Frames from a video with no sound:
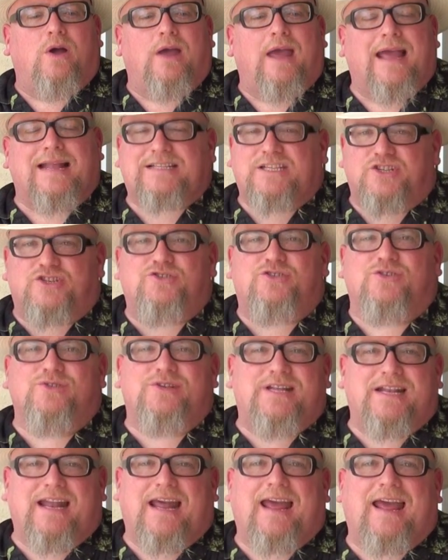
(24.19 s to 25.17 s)
It's as true
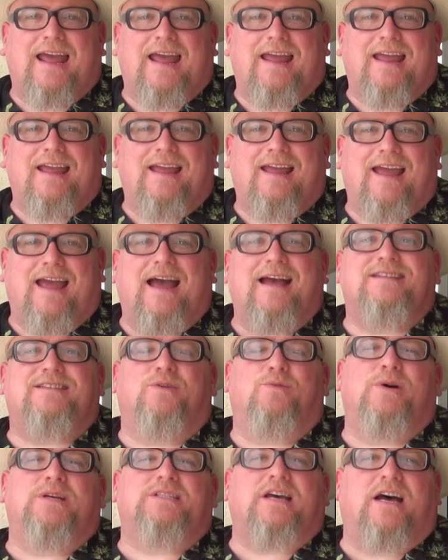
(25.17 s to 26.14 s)
today as
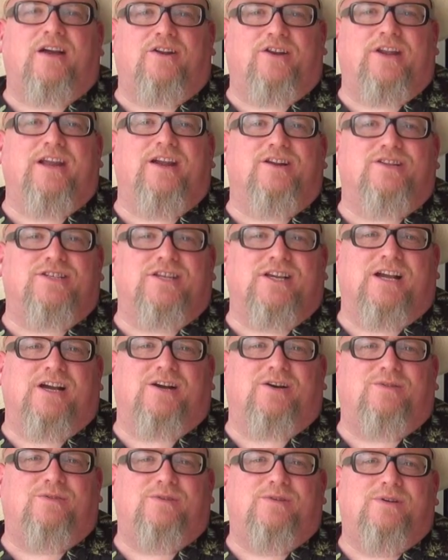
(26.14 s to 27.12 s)
it was 100 years
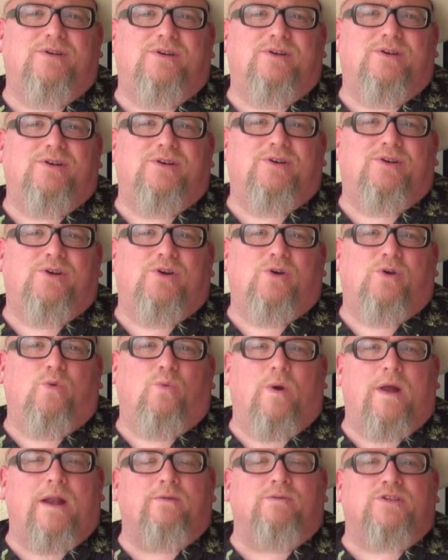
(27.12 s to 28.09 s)
ago
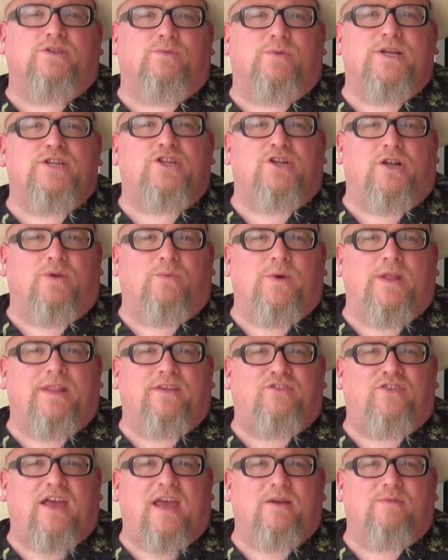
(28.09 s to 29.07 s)
when
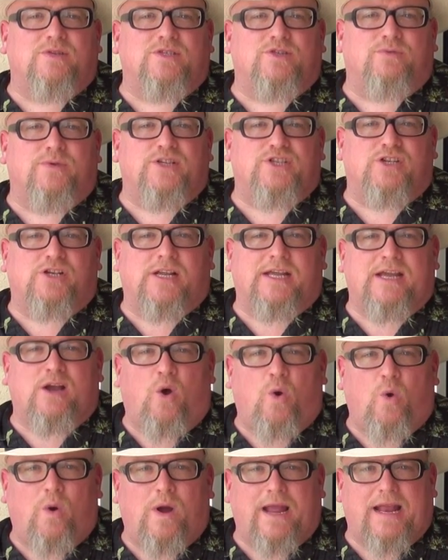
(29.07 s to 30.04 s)
the saying was originally
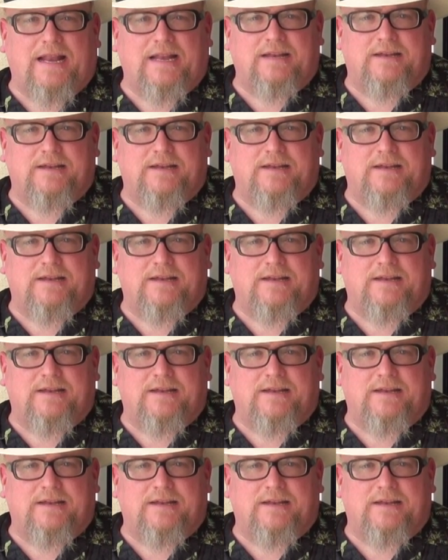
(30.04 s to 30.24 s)
coined.